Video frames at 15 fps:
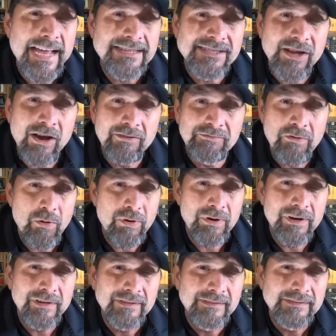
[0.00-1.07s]
that's all
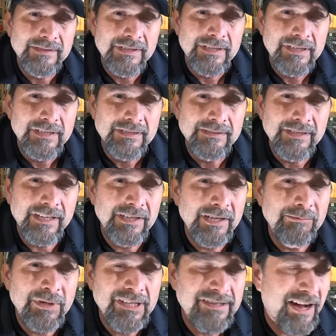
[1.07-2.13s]
for
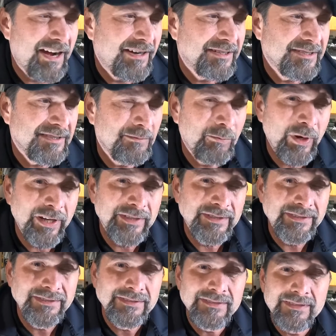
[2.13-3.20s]
dealing with tires and
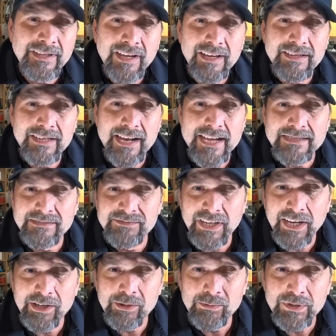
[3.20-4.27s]
wheels. The next
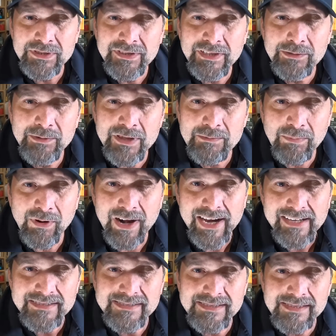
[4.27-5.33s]
video will deal with
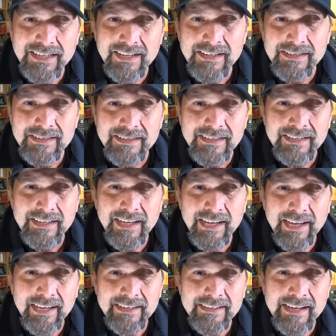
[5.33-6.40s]
brakes
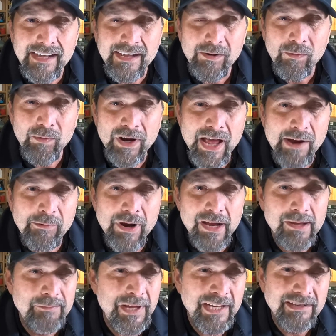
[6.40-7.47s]
and what I
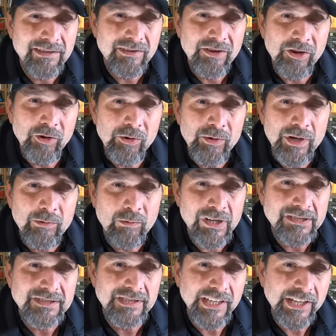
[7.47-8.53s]
recommend to do and
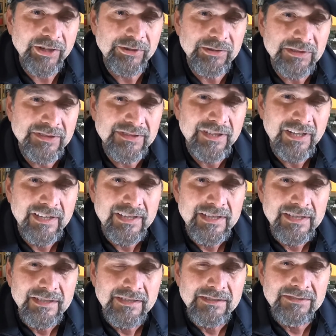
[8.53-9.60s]
what to use
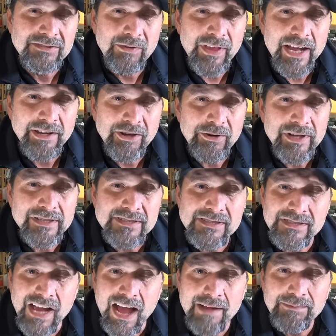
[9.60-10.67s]
so that you can
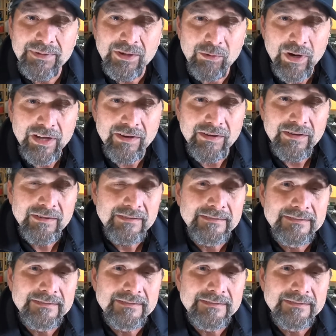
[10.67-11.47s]
stop quicker.